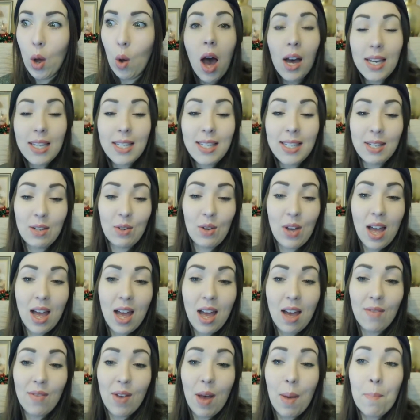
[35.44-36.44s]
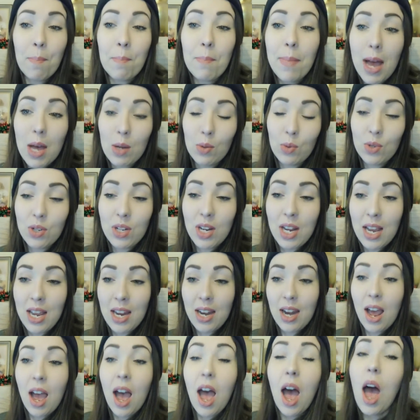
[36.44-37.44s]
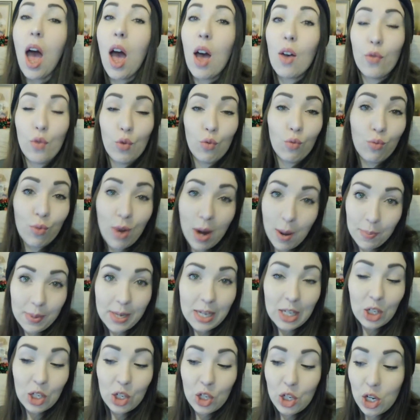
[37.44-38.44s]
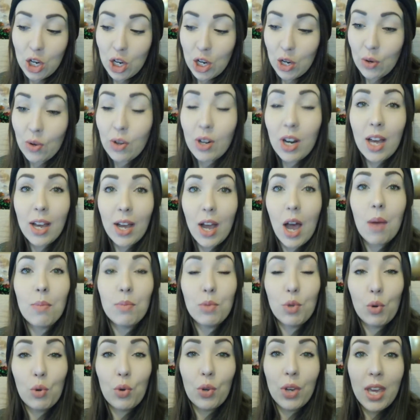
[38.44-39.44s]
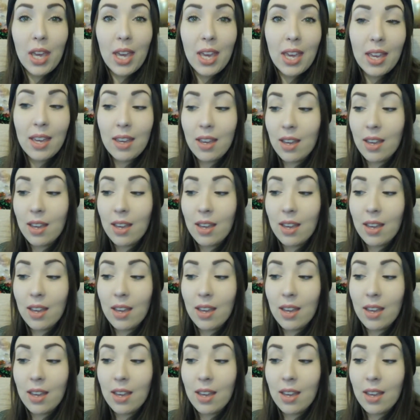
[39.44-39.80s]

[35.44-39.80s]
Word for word: I still have a mountain of wrapping to do. Like, I'm talking,